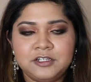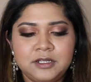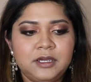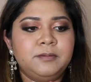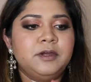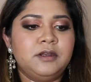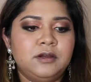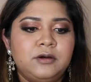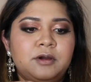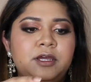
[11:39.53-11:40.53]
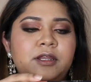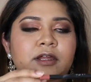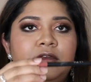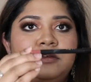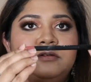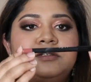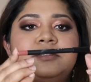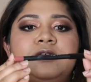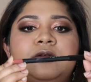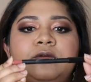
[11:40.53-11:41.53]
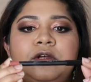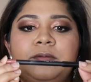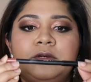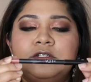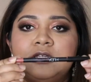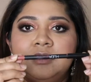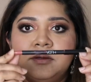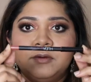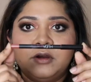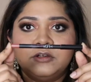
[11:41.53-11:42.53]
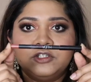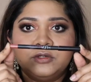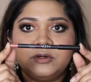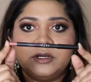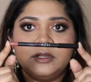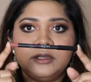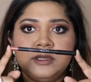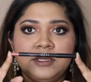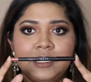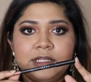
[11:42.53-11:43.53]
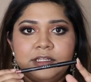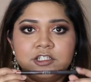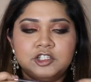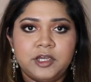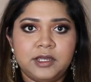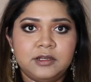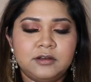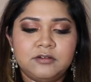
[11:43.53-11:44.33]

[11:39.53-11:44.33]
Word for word: today, I'm gonna go ahead and use the Huda Beauty Lip Contour in the shade